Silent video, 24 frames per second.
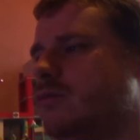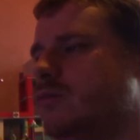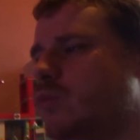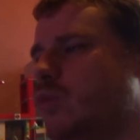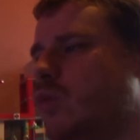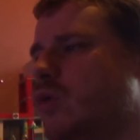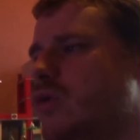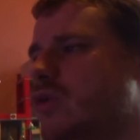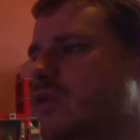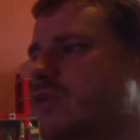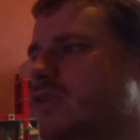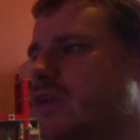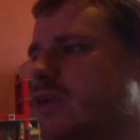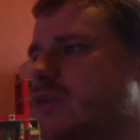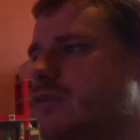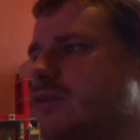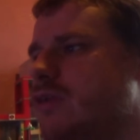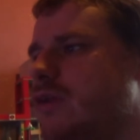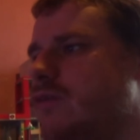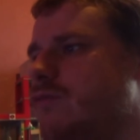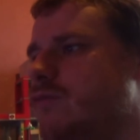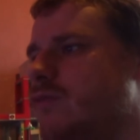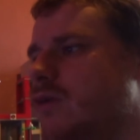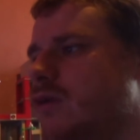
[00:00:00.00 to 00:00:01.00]
What does
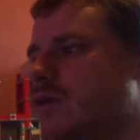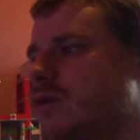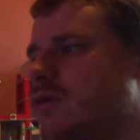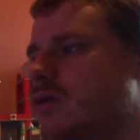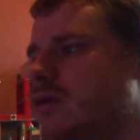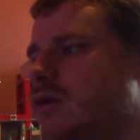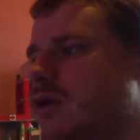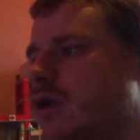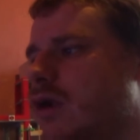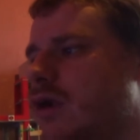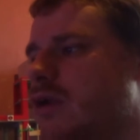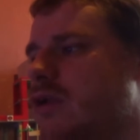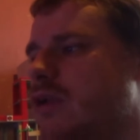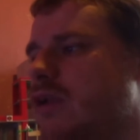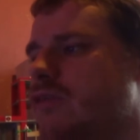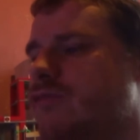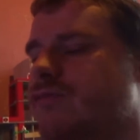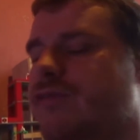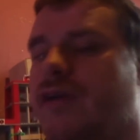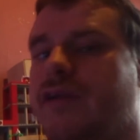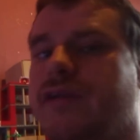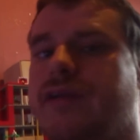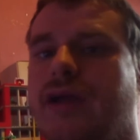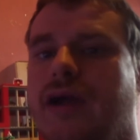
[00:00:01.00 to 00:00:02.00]
Anthony think? Let's
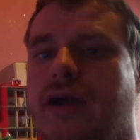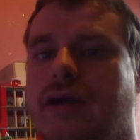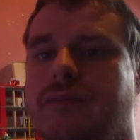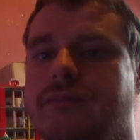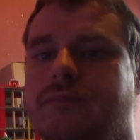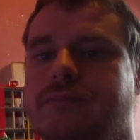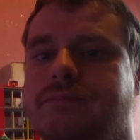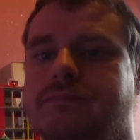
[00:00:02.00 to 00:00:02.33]
find out.